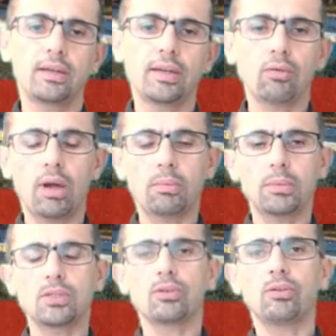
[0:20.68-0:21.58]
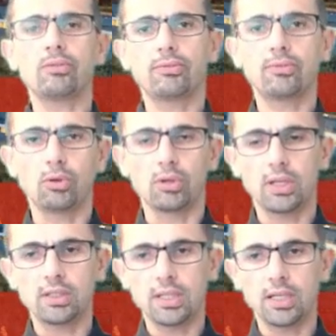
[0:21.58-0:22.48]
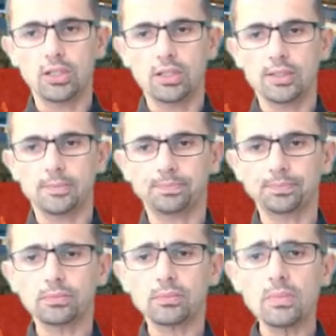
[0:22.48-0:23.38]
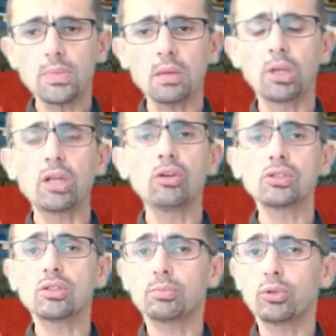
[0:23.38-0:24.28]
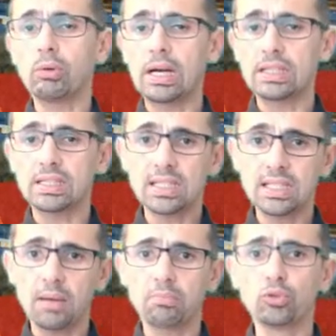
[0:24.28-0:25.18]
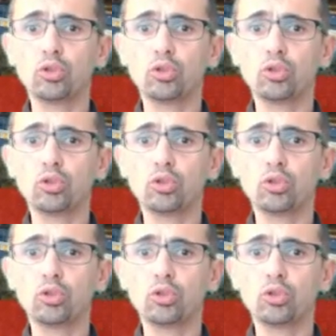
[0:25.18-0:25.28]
requirements of organizations. But they also provide some